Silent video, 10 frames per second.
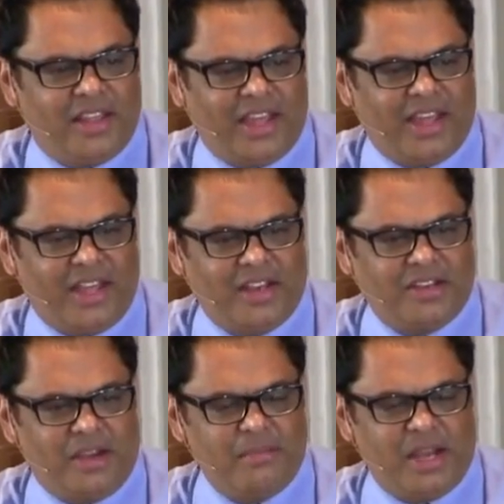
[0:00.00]

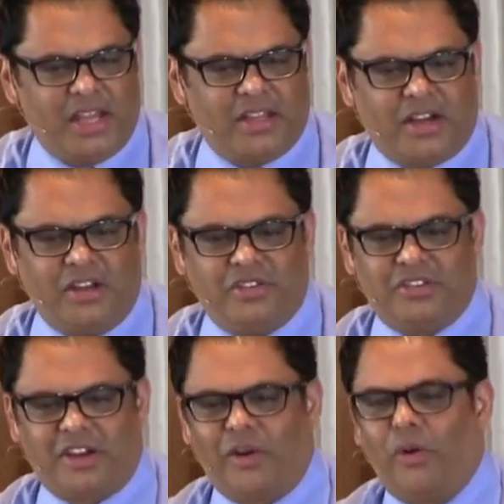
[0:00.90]
and many other
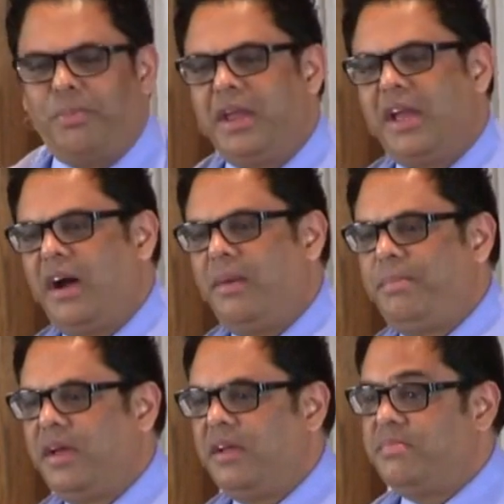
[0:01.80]
countries that are opening
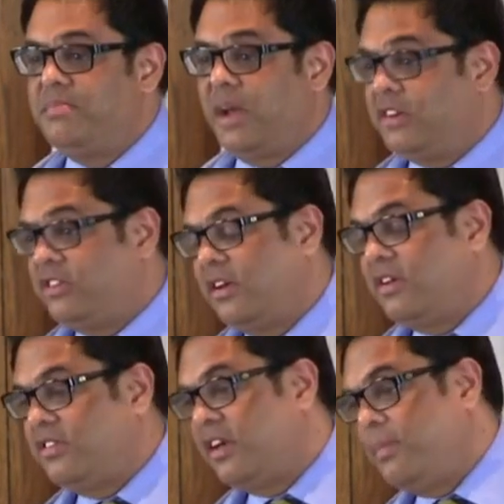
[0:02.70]
up,
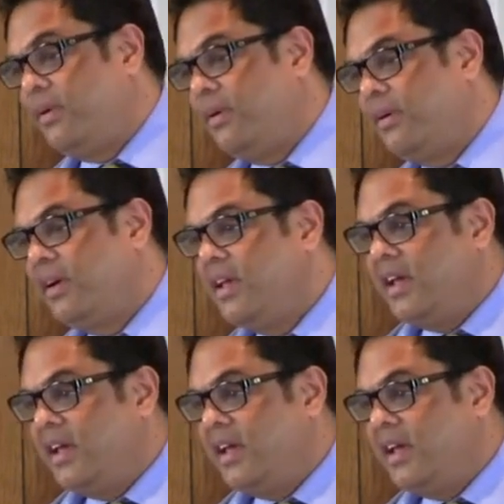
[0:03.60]
Malaysia, Singapore,